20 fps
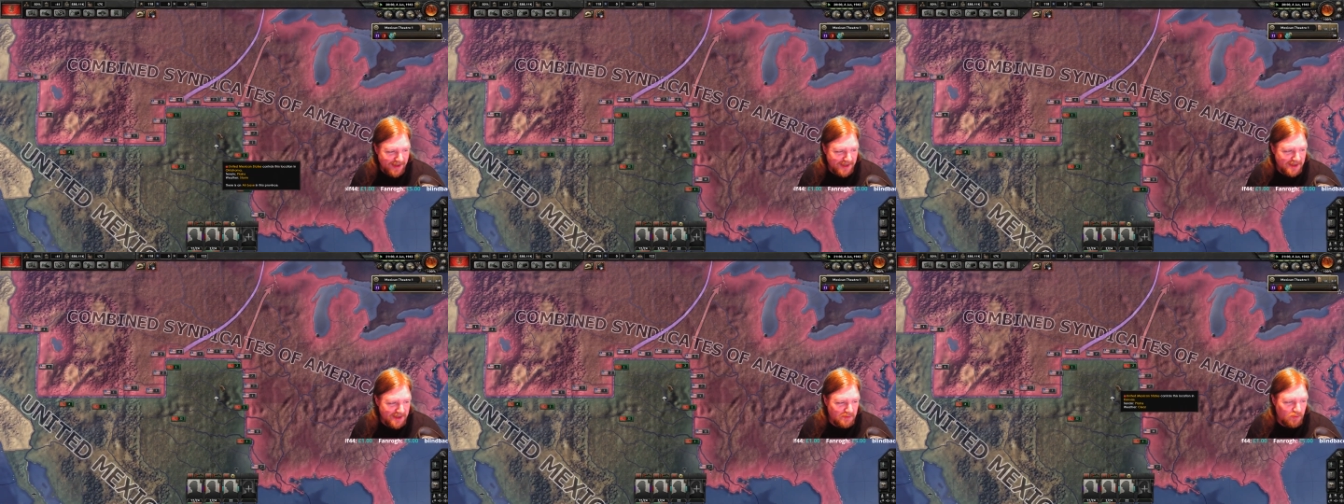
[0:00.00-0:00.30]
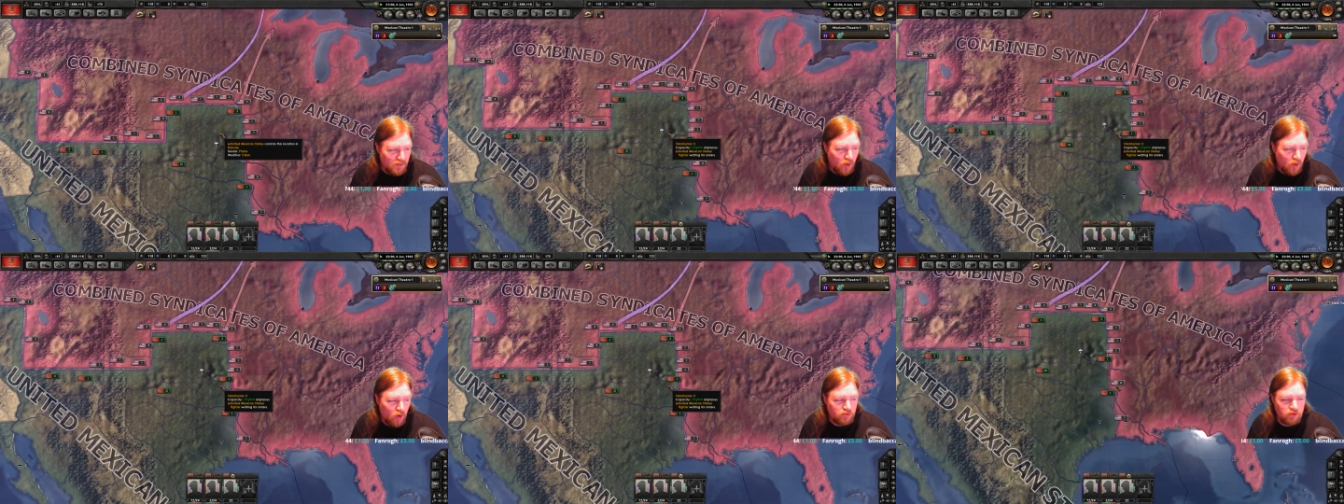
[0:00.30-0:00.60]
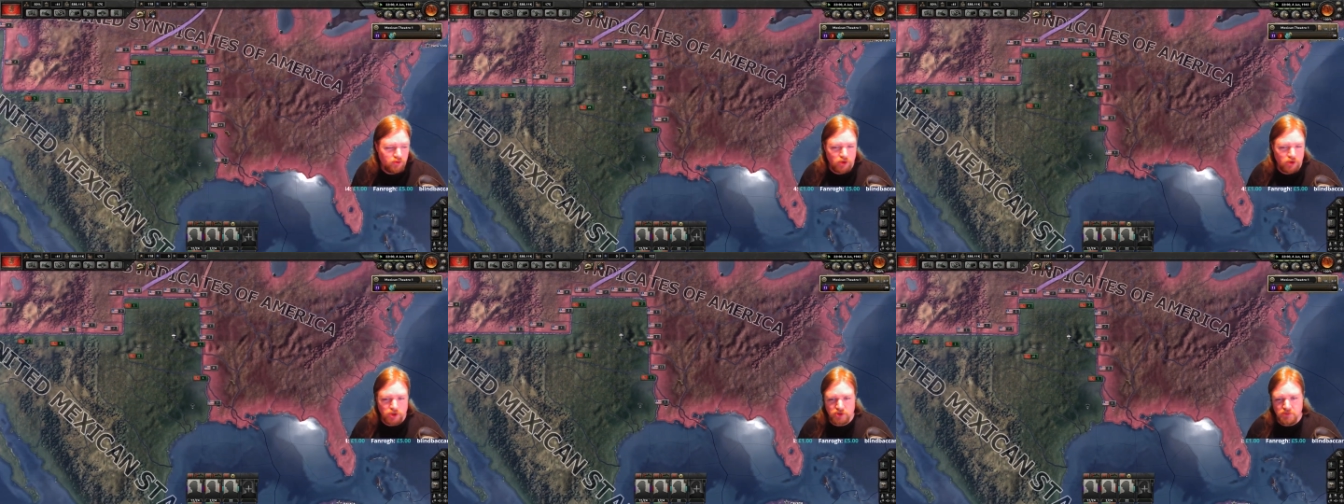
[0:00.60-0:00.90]

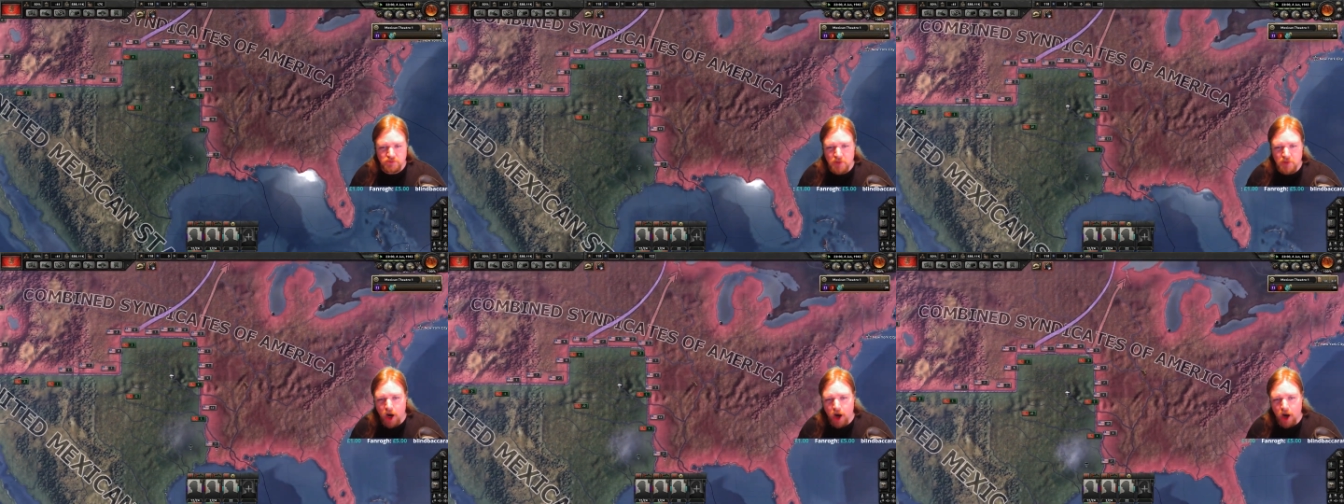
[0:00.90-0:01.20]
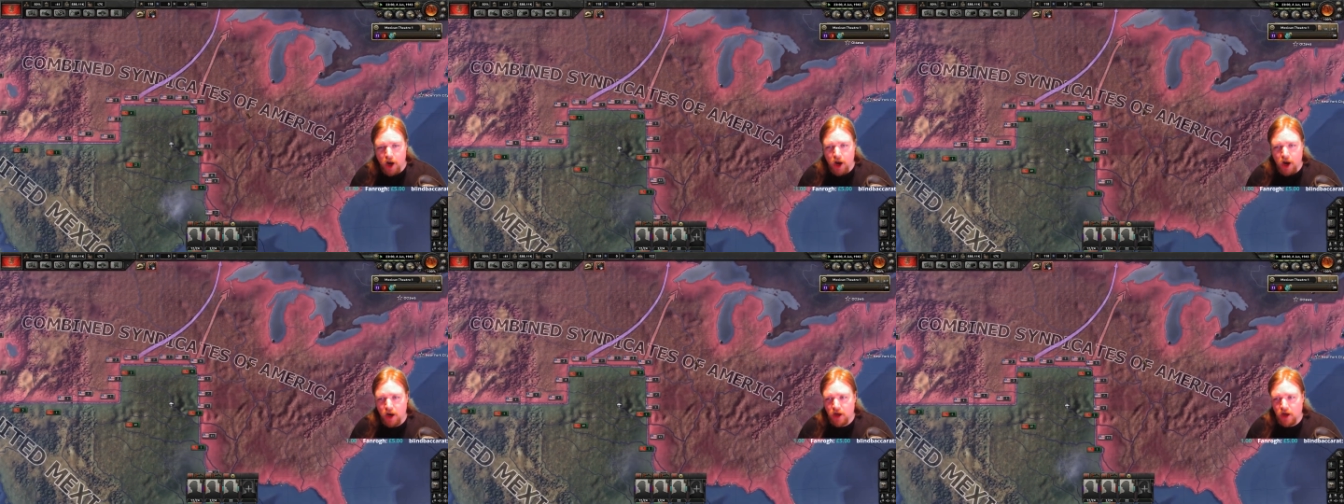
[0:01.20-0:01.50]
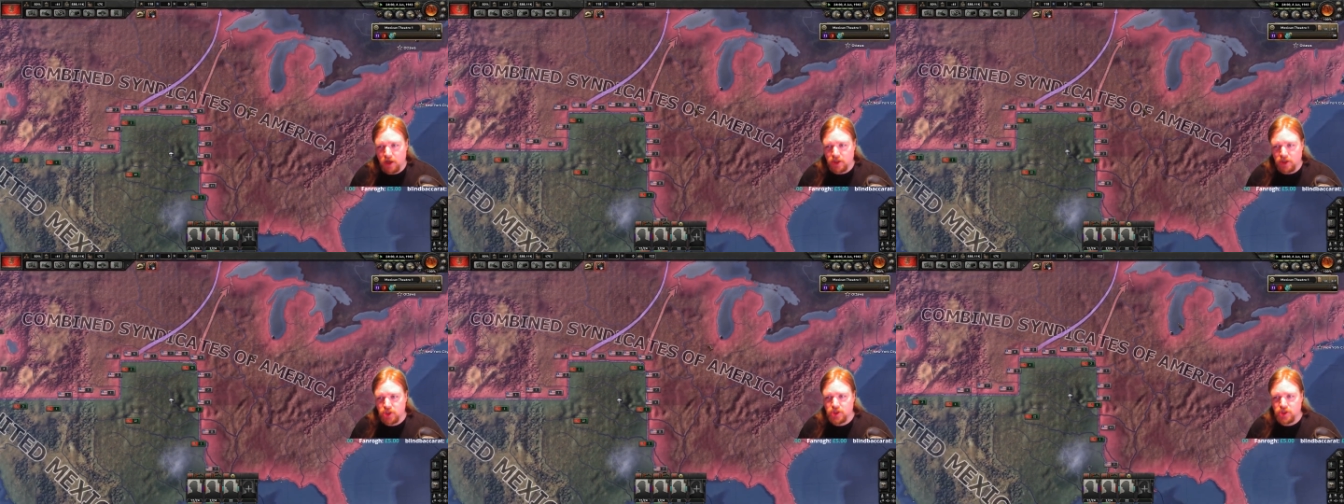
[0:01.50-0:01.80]
Mordred
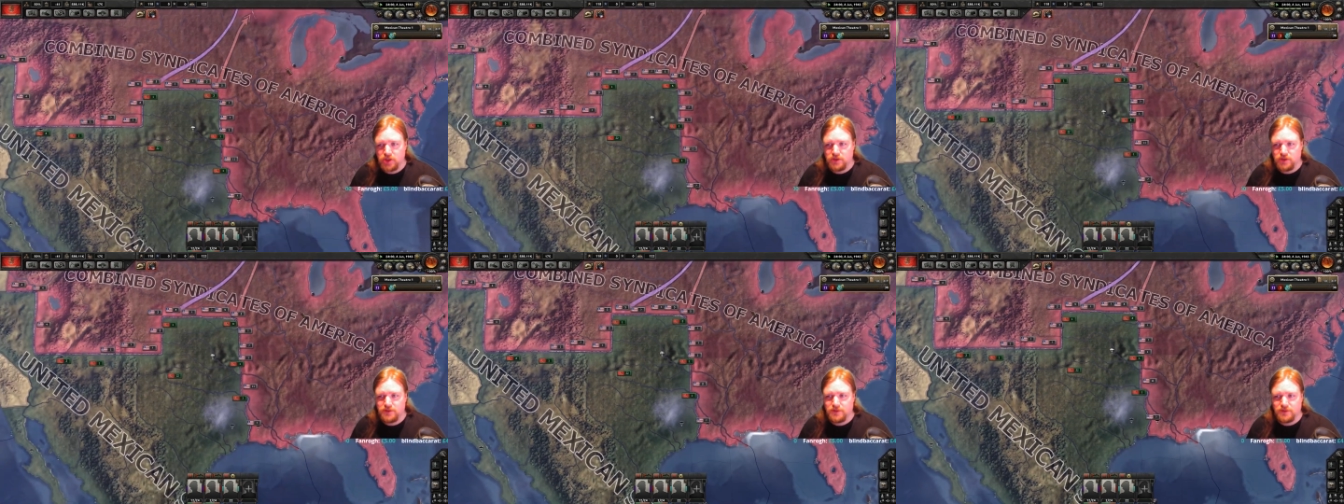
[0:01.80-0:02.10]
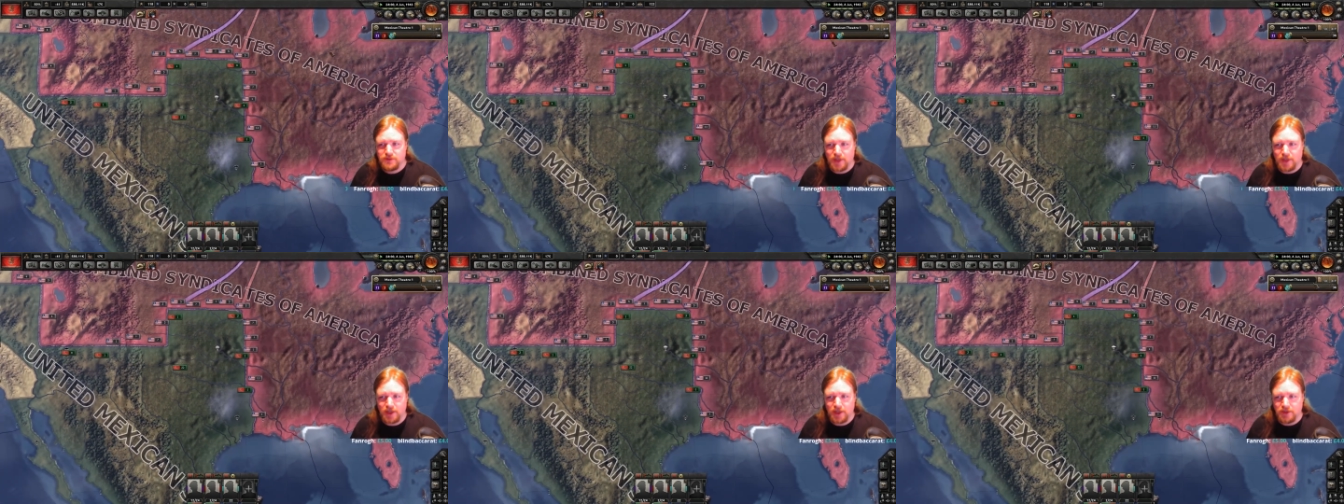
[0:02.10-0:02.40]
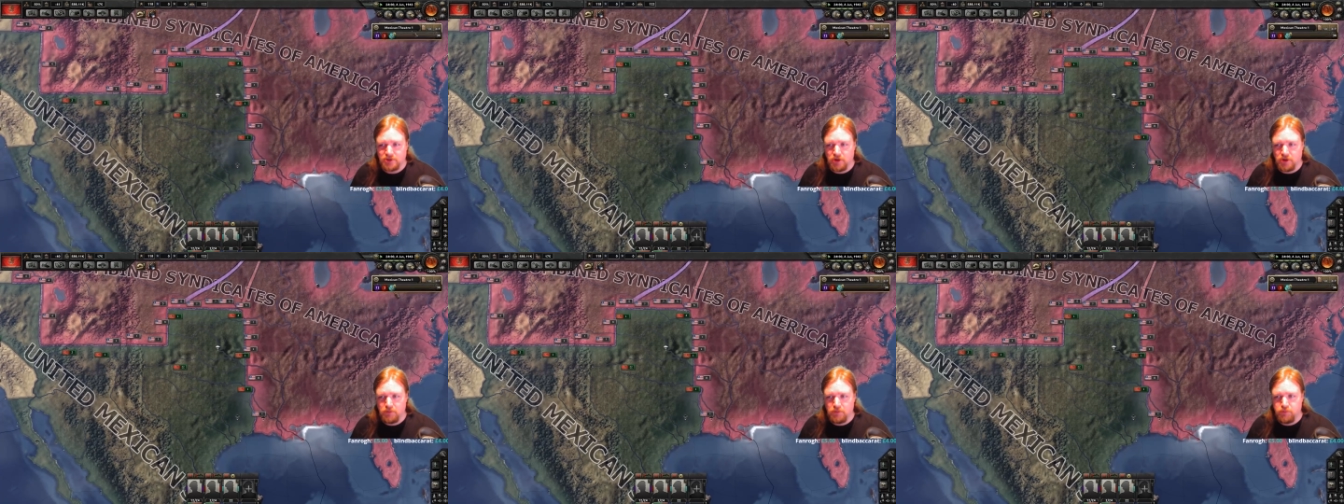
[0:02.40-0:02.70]
Smash!
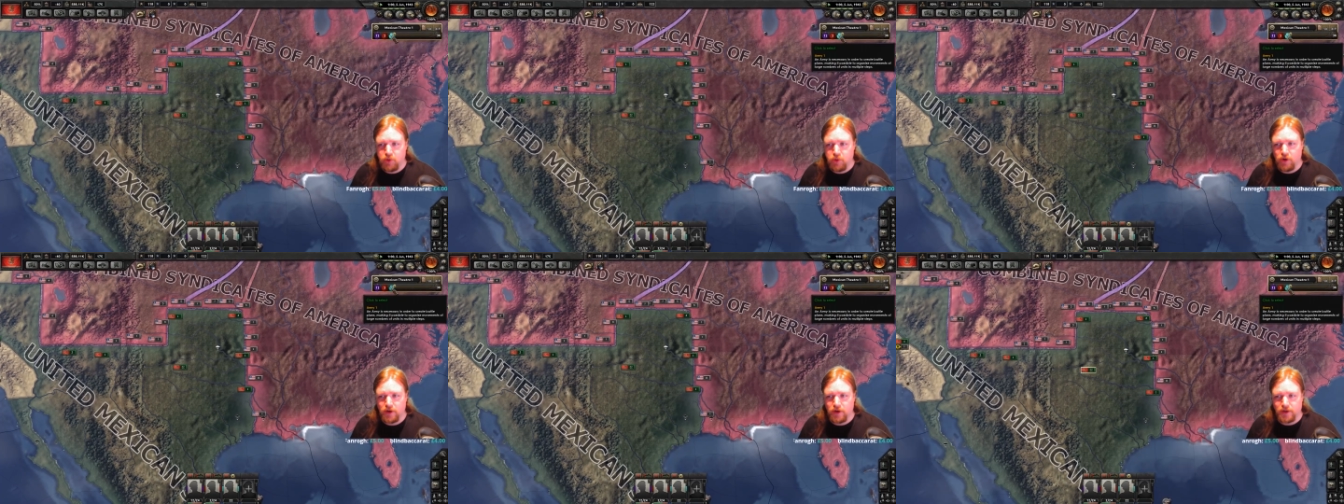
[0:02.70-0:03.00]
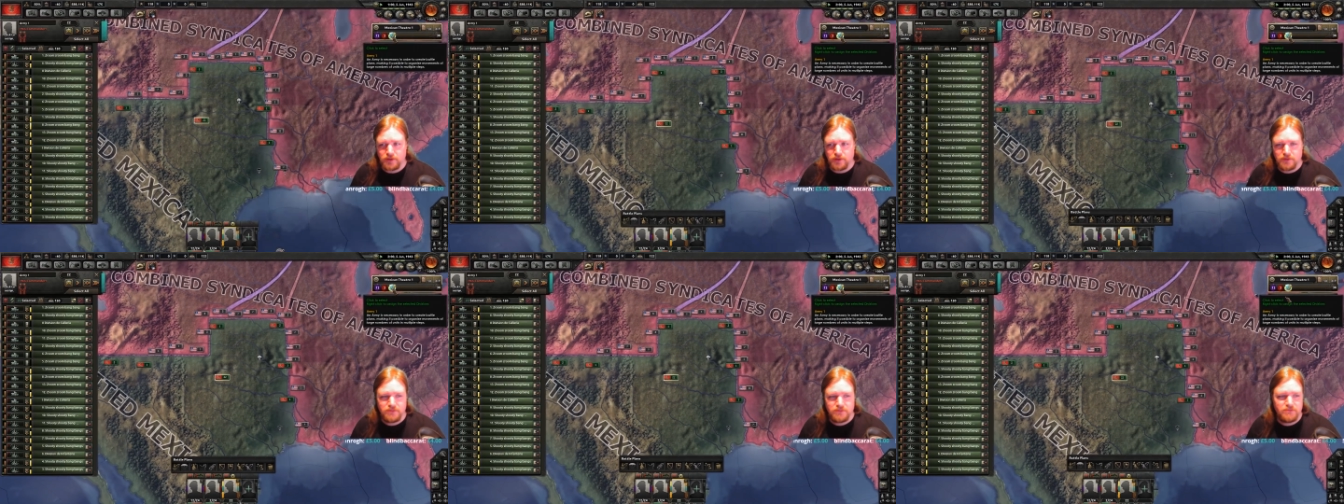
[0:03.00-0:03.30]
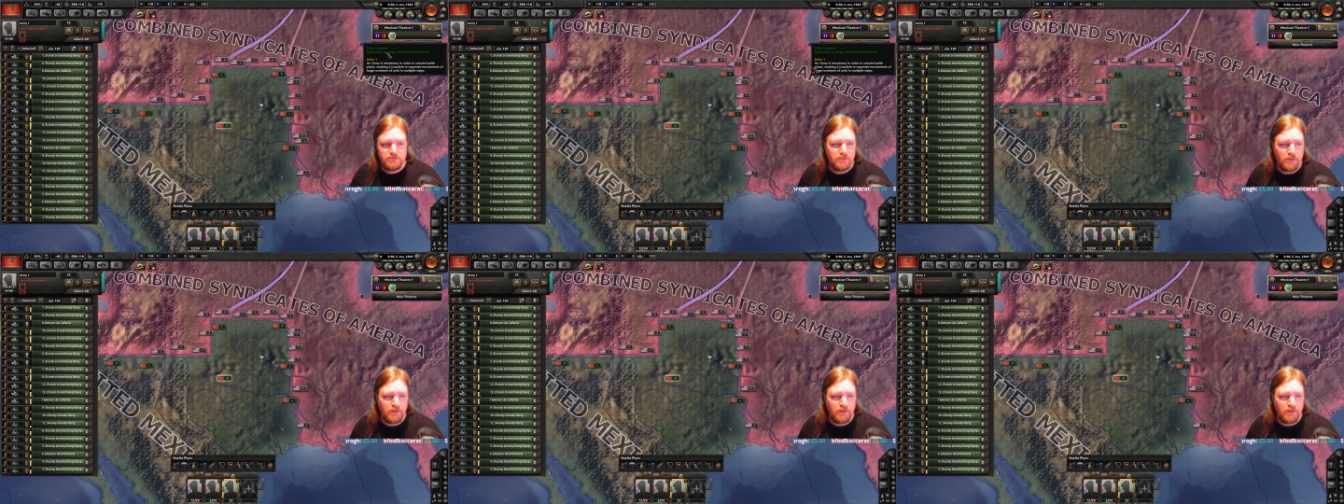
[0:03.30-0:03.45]
At some point,